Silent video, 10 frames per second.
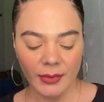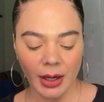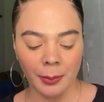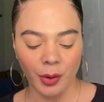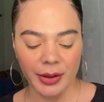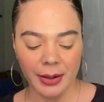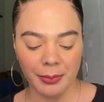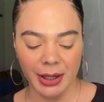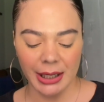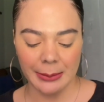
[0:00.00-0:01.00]
More than
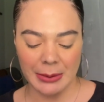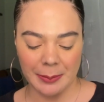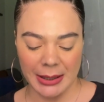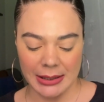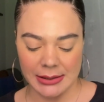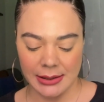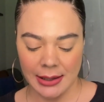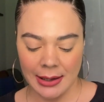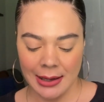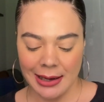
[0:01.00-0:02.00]
bringing me peace,
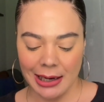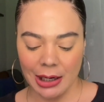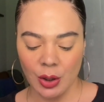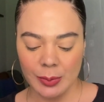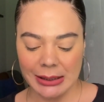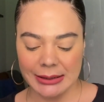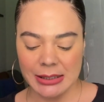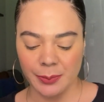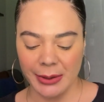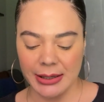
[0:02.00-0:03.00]
I hope that this
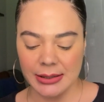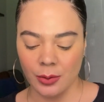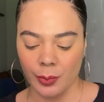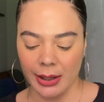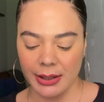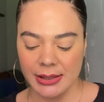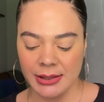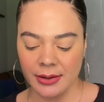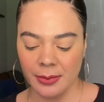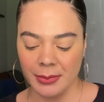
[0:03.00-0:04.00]
brings awareness
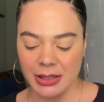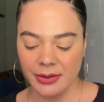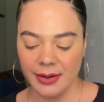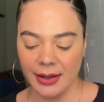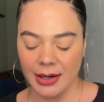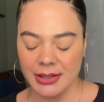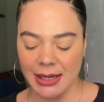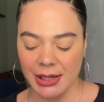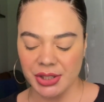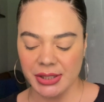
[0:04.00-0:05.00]
to the misery that
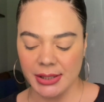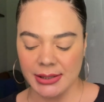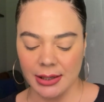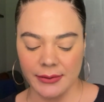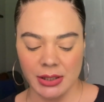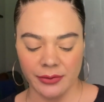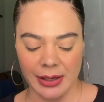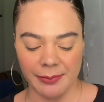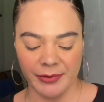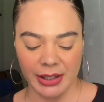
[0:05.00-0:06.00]
attaches itself to
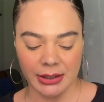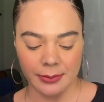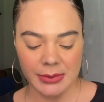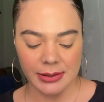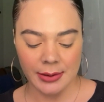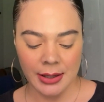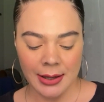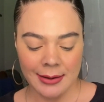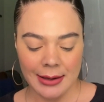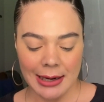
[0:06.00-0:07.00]
rape victims.
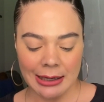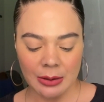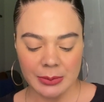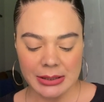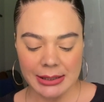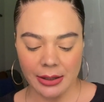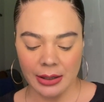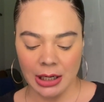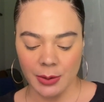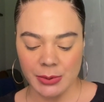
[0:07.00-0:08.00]
I hope this letter
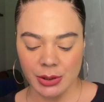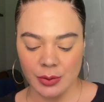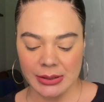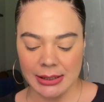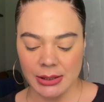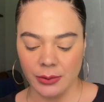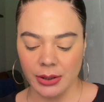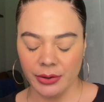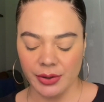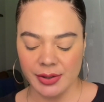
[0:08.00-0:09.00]
helps those that don't
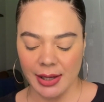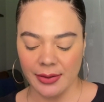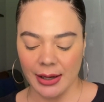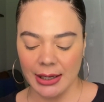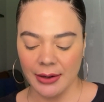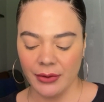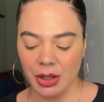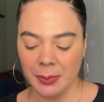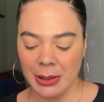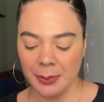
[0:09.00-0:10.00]
understand that even
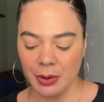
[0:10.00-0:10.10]
the people